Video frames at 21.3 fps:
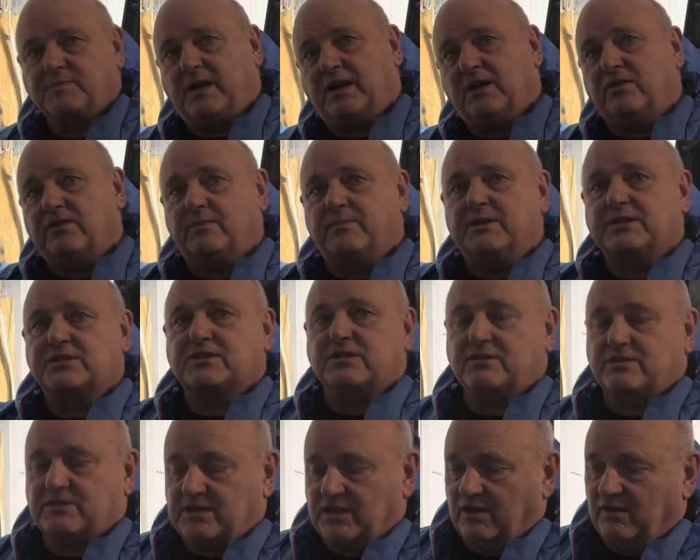My other
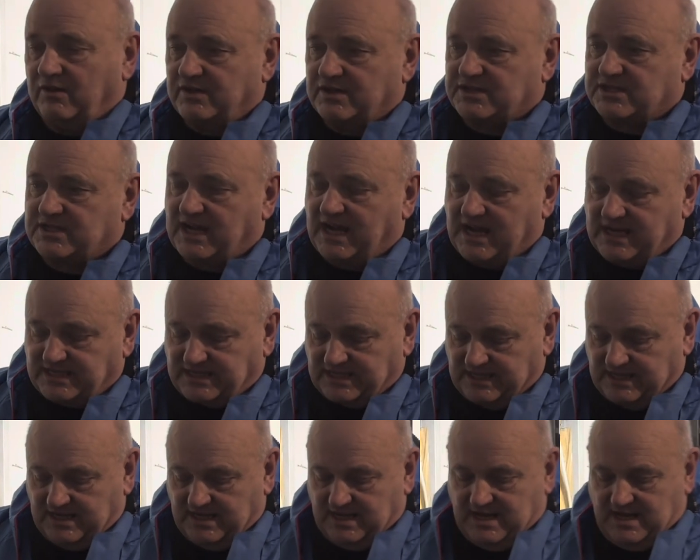business, the other side,
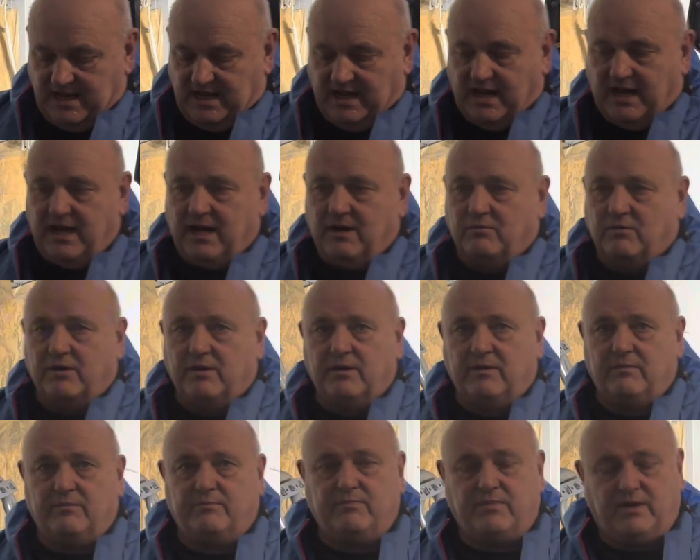
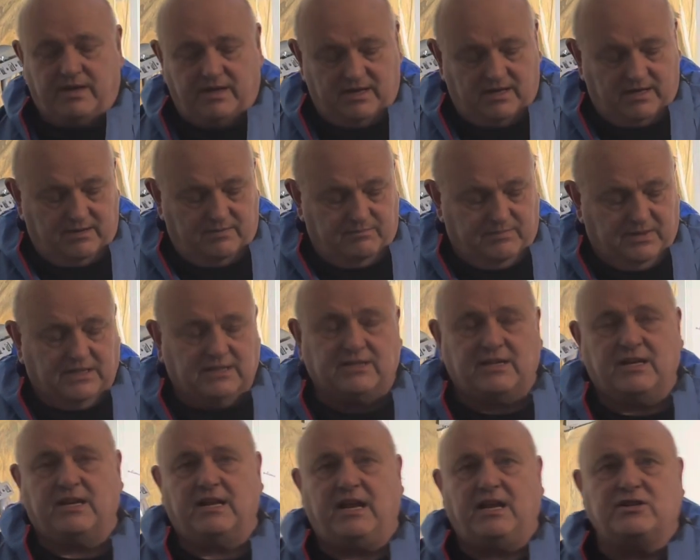we're a
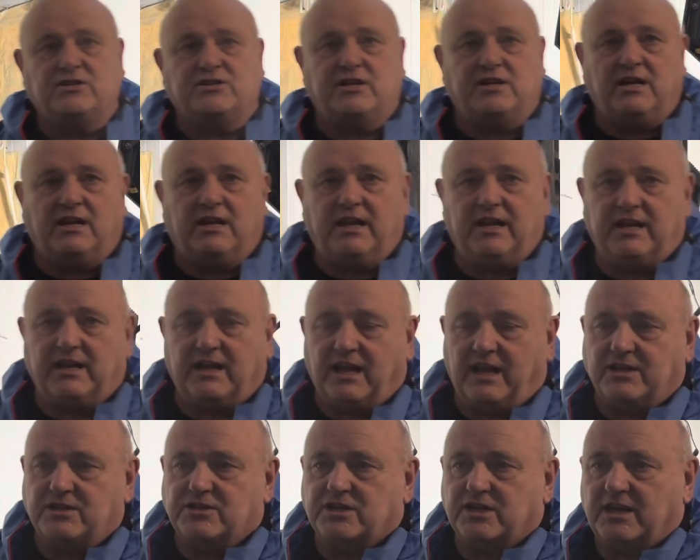building and
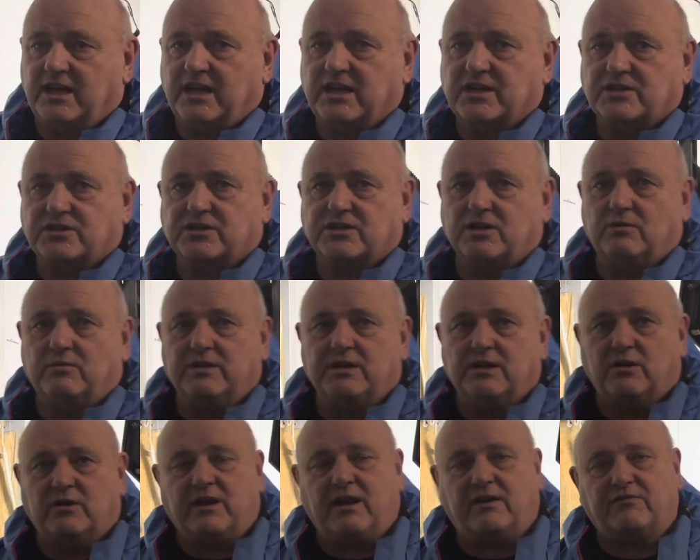engineers, so we
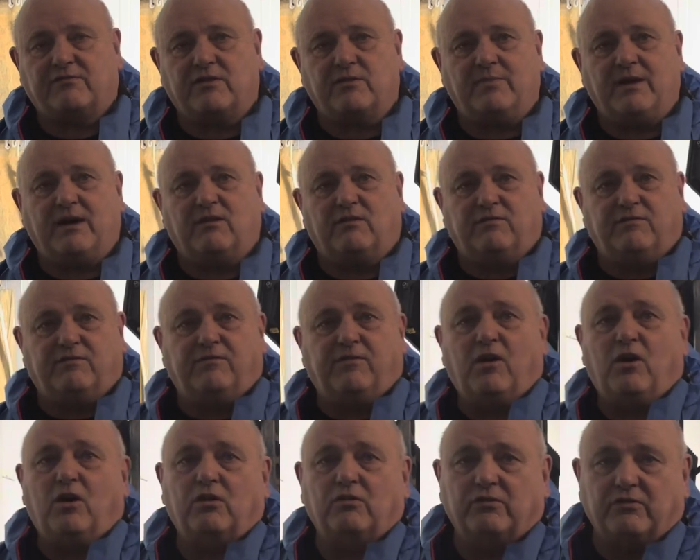look after about
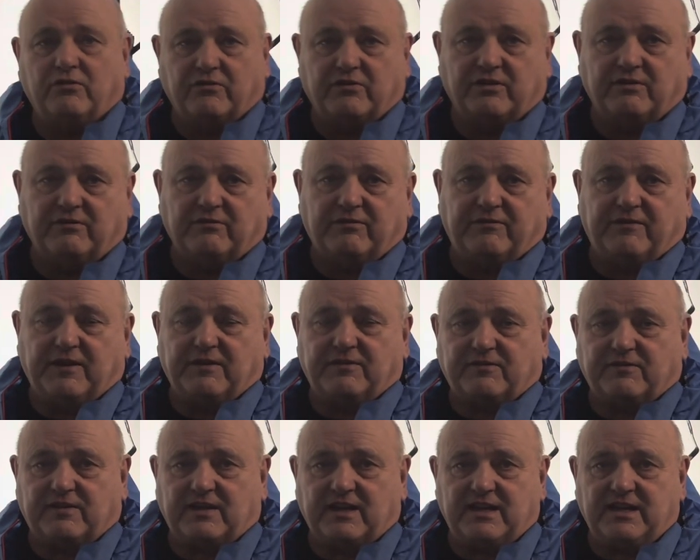
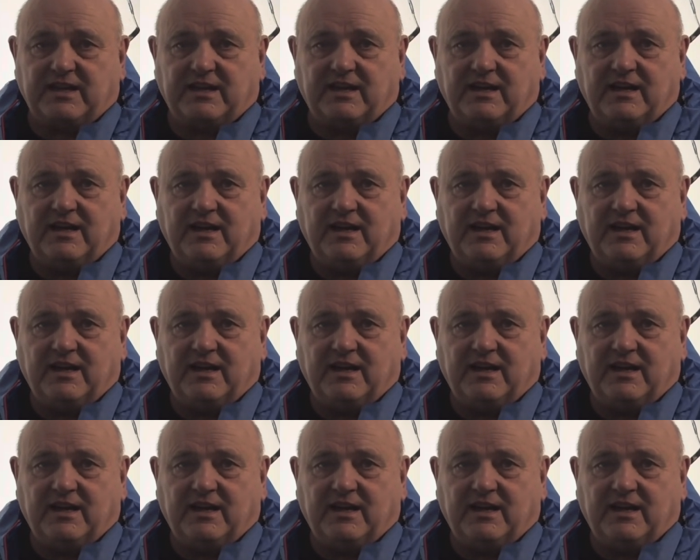450